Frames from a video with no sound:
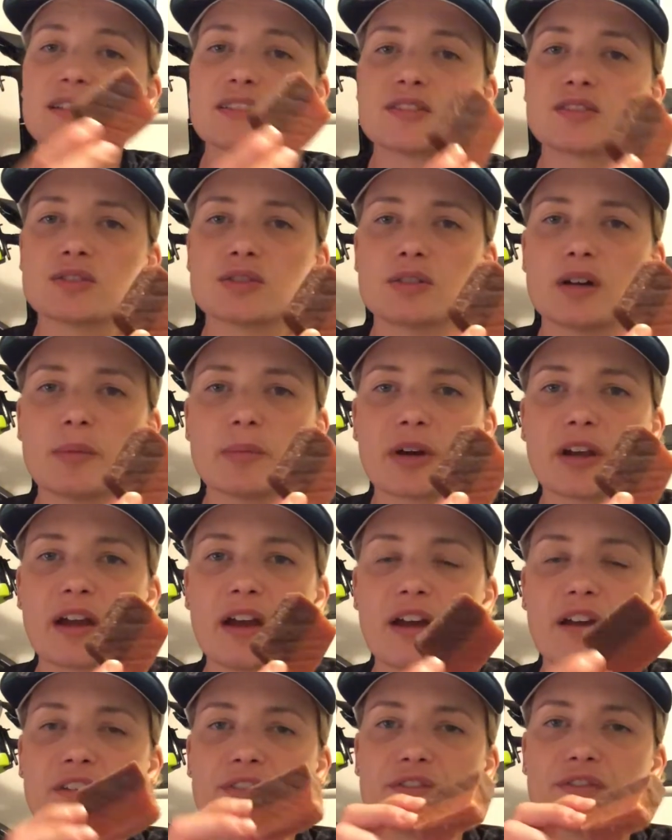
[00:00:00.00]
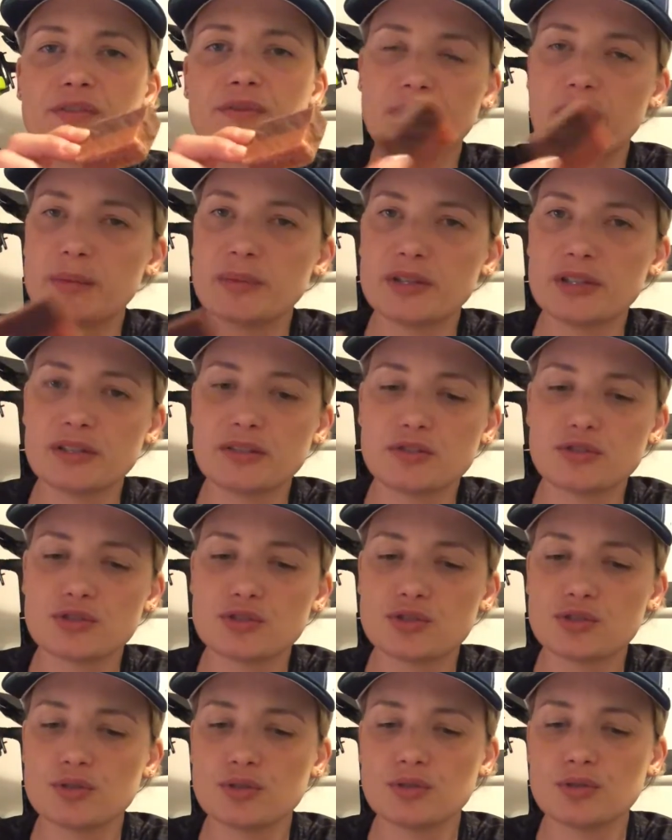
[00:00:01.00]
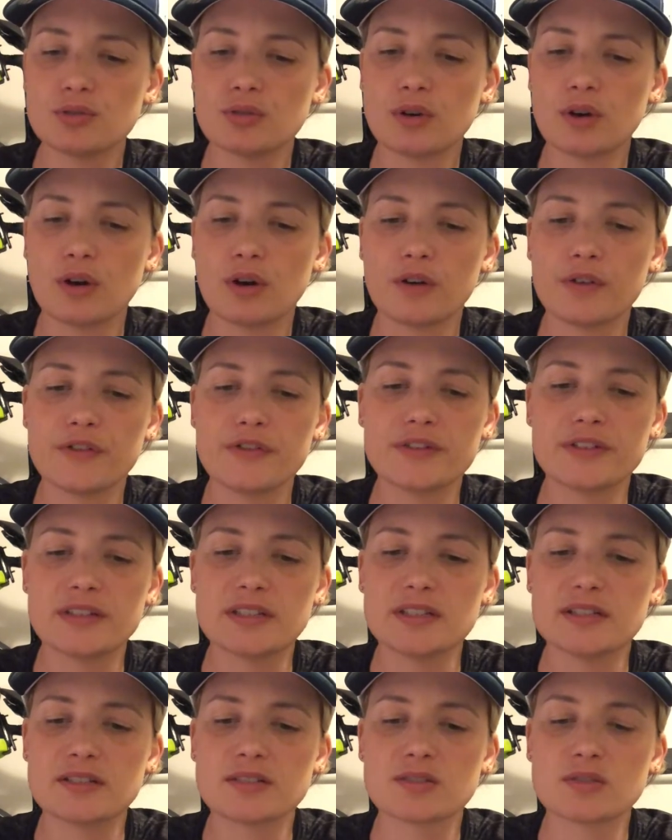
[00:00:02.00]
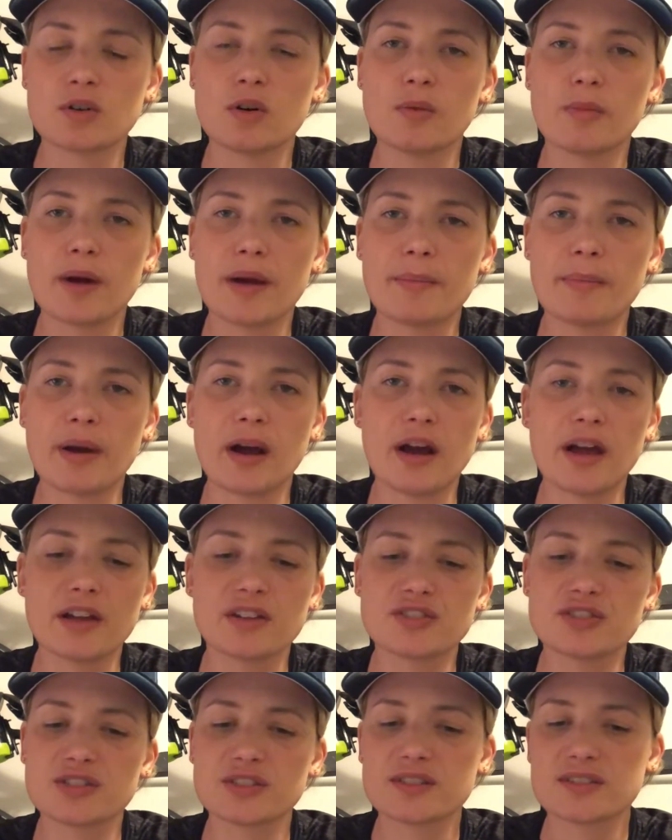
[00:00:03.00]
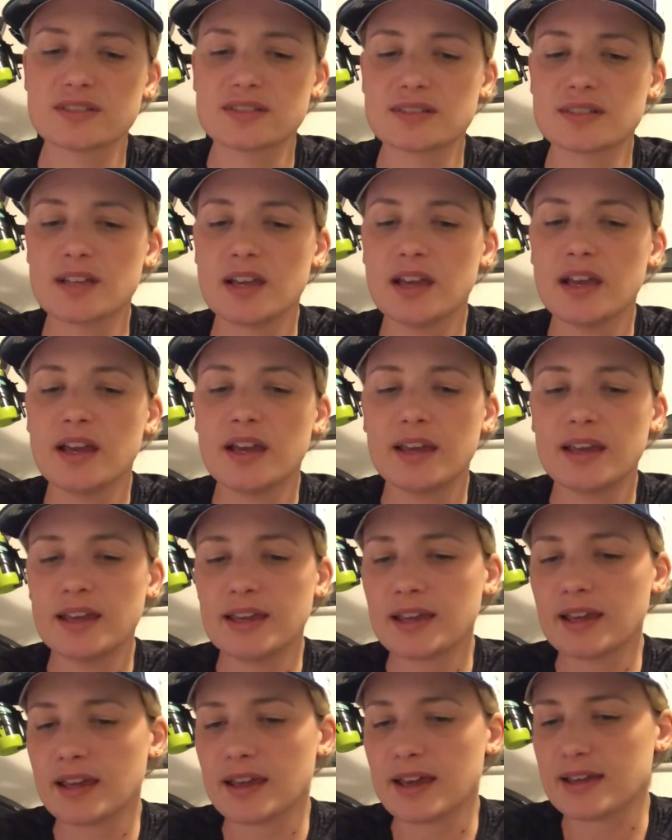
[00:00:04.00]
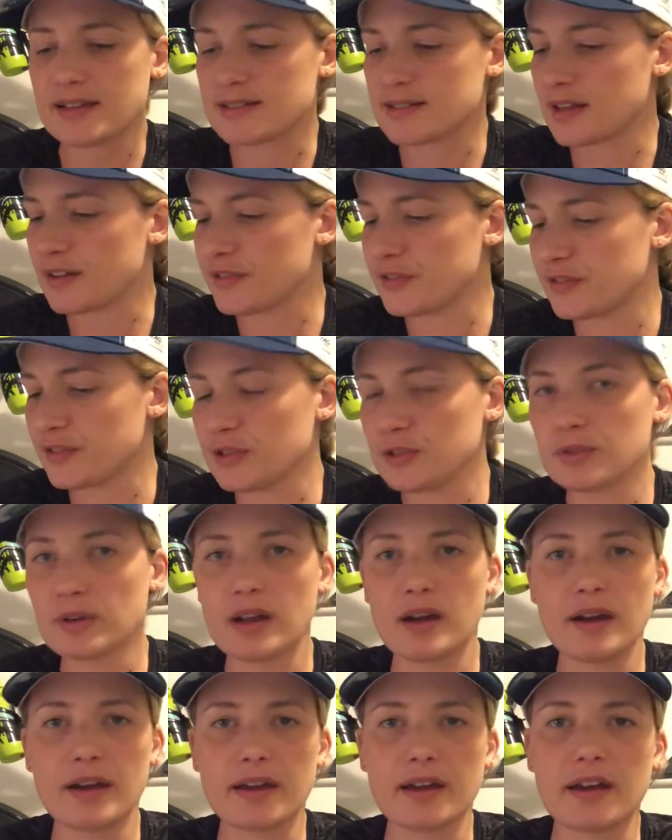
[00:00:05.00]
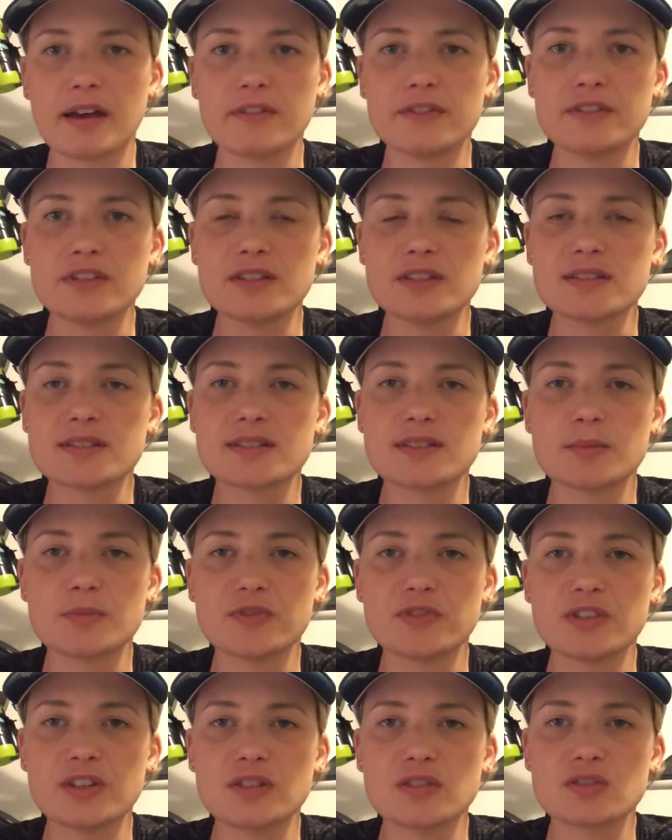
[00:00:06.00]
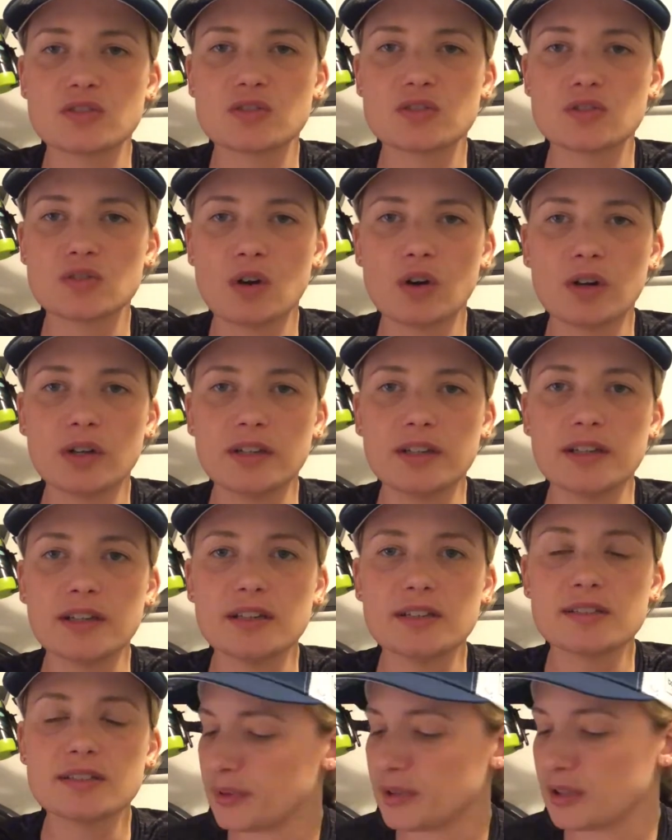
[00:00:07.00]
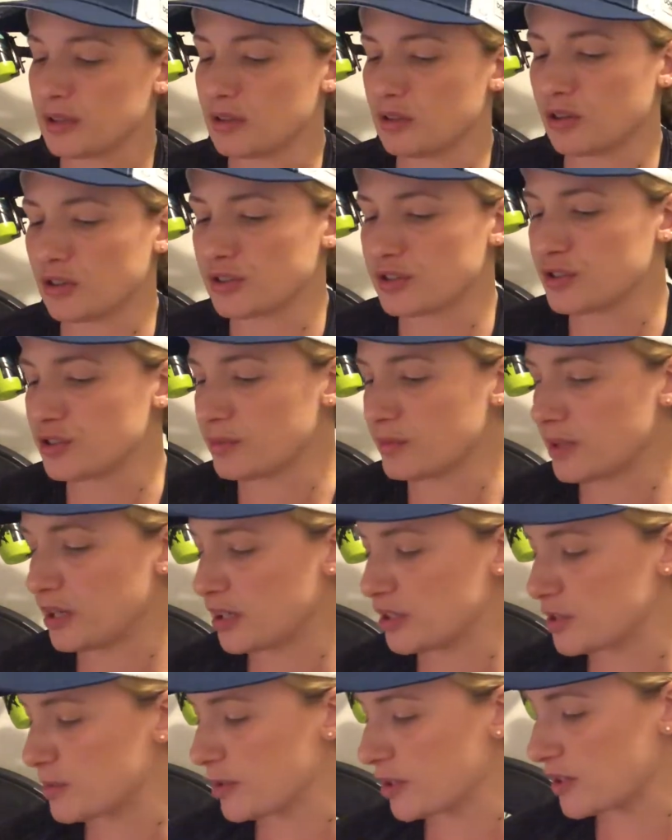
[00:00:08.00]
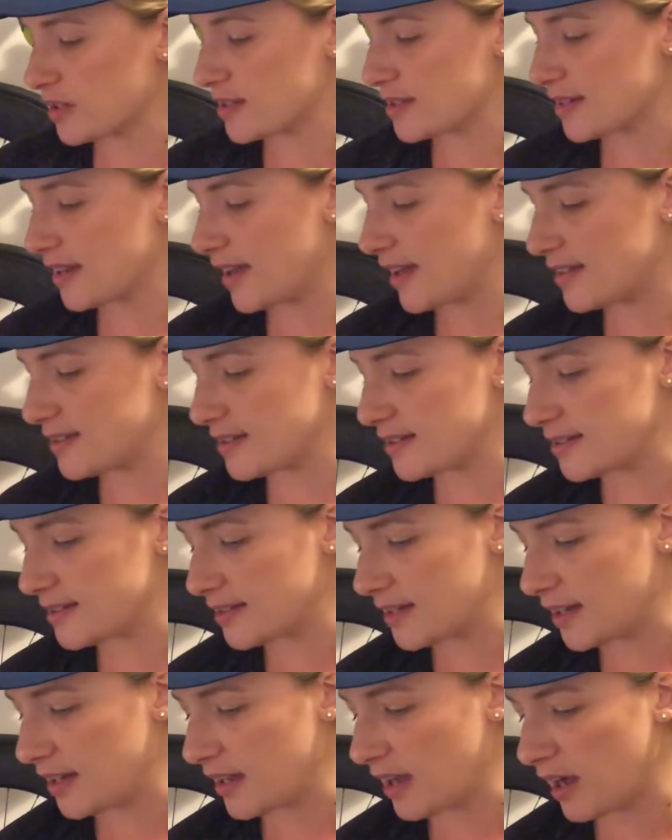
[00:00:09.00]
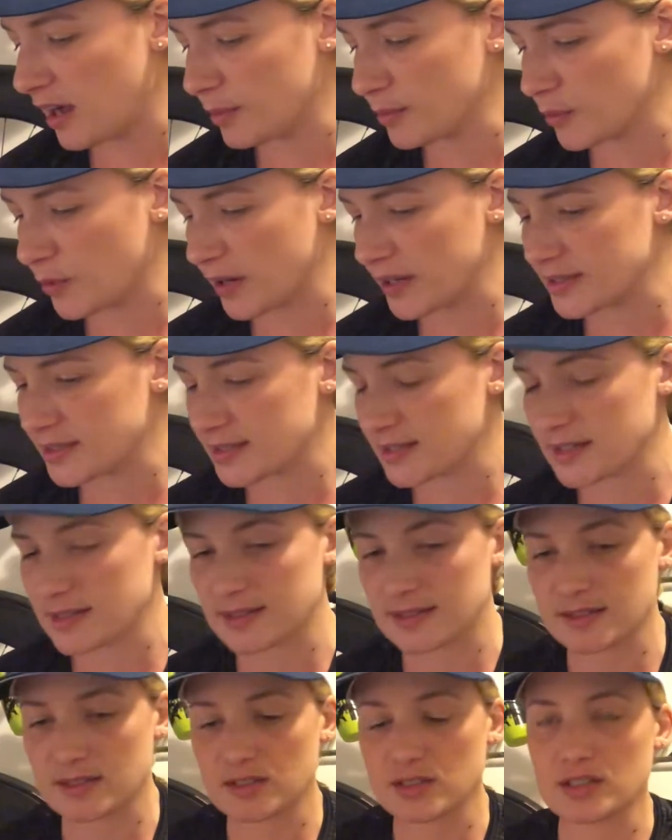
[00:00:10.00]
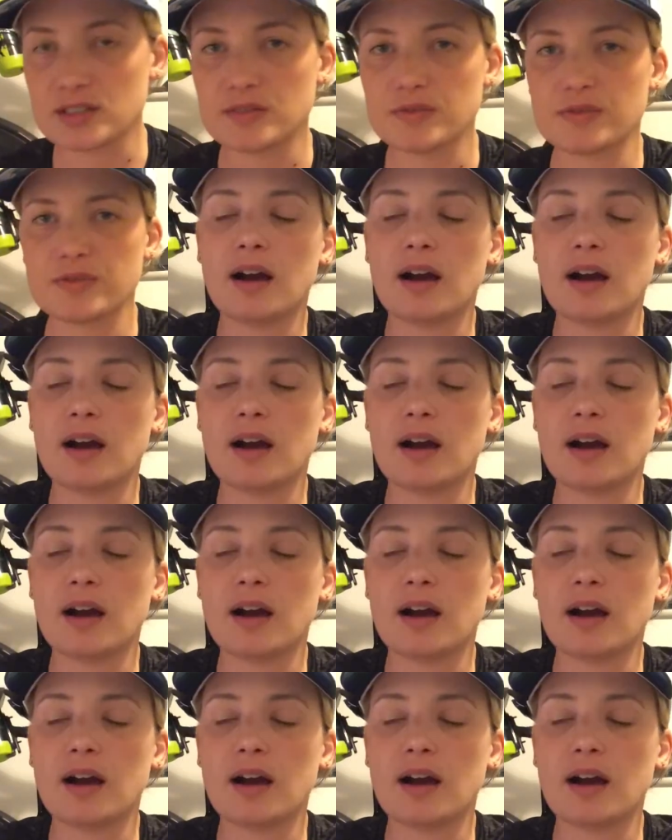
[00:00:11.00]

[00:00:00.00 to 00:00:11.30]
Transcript: So I'm gonna have maybe two of this on my bike, just in case I feel like having something solid, but not too much, because as I say, I'm quite sensitive.